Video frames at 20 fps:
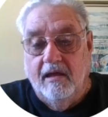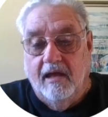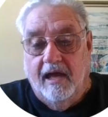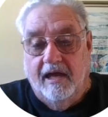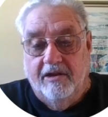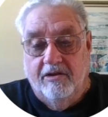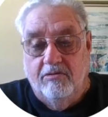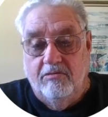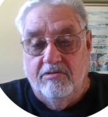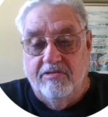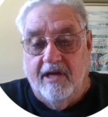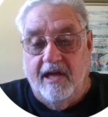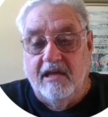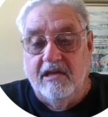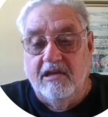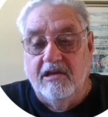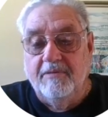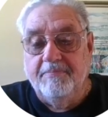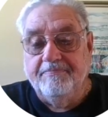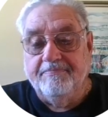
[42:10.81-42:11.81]
I do
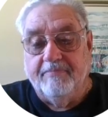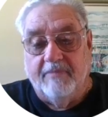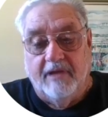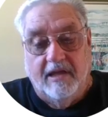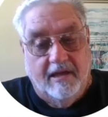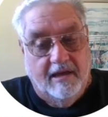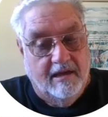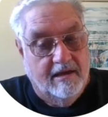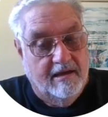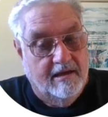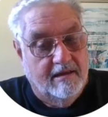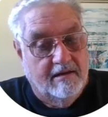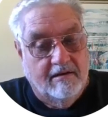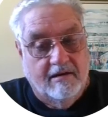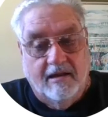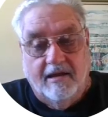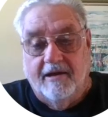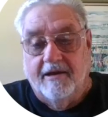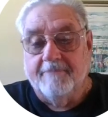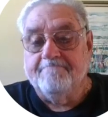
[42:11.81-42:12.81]
thank you, and
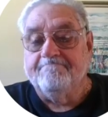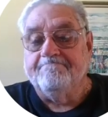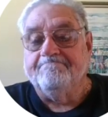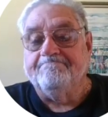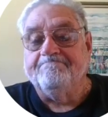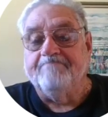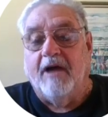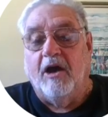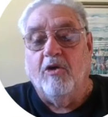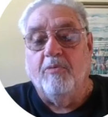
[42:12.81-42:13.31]
I